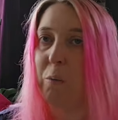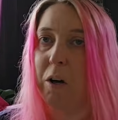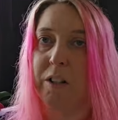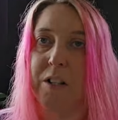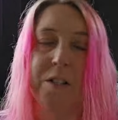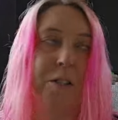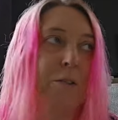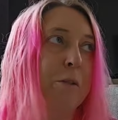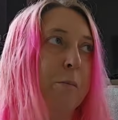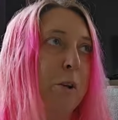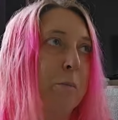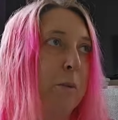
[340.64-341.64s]
I need to do at the
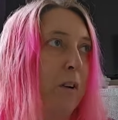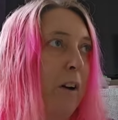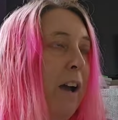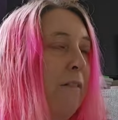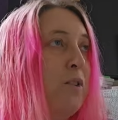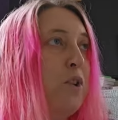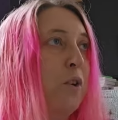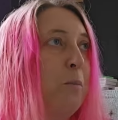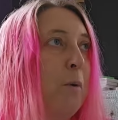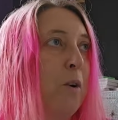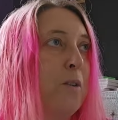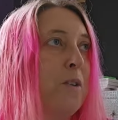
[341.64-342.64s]
moment. I have two
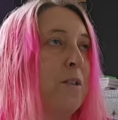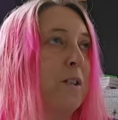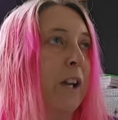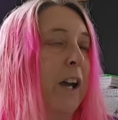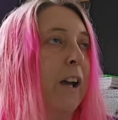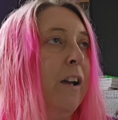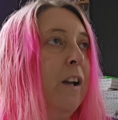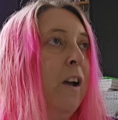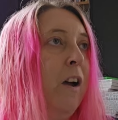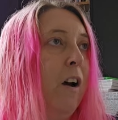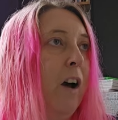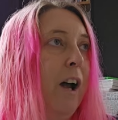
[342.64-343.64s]
boxes in there.
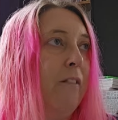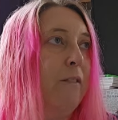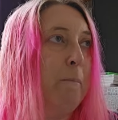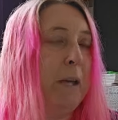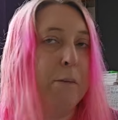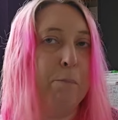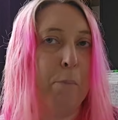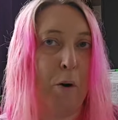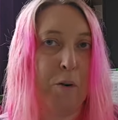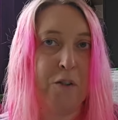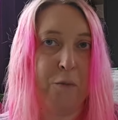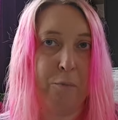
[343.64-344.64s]
I have a big
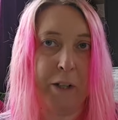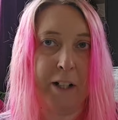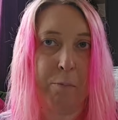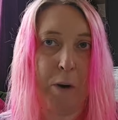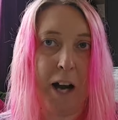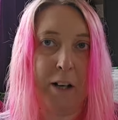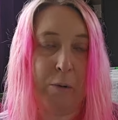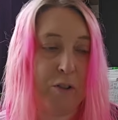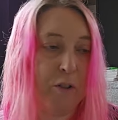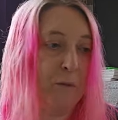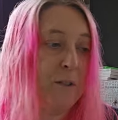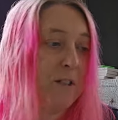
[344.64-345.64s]
box of bric-a-brac, which
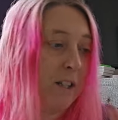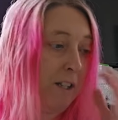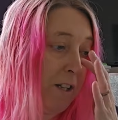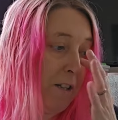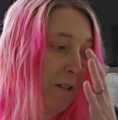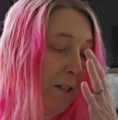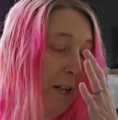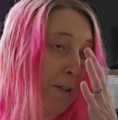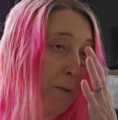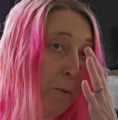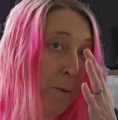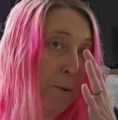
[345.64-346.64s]
obviously needs to get
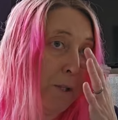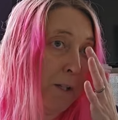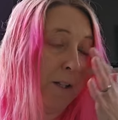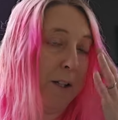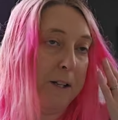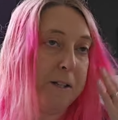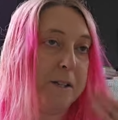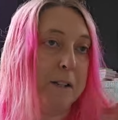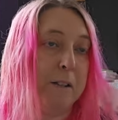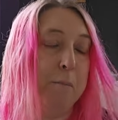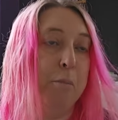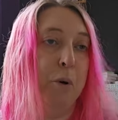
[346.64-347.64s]
sorted and listed
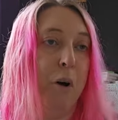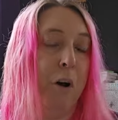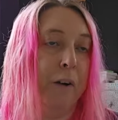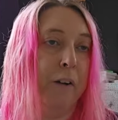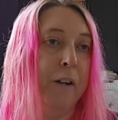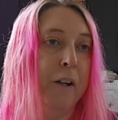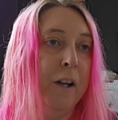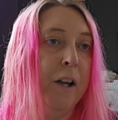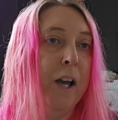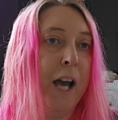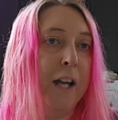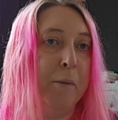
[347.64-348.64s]
and put on,
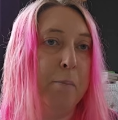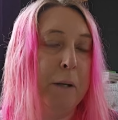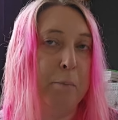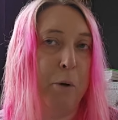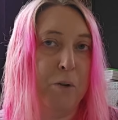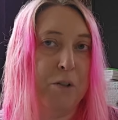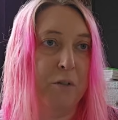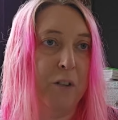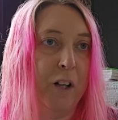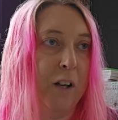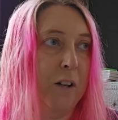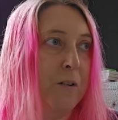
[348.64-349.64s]
and a big box of
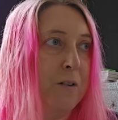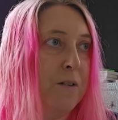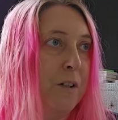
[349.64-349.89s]
clothes,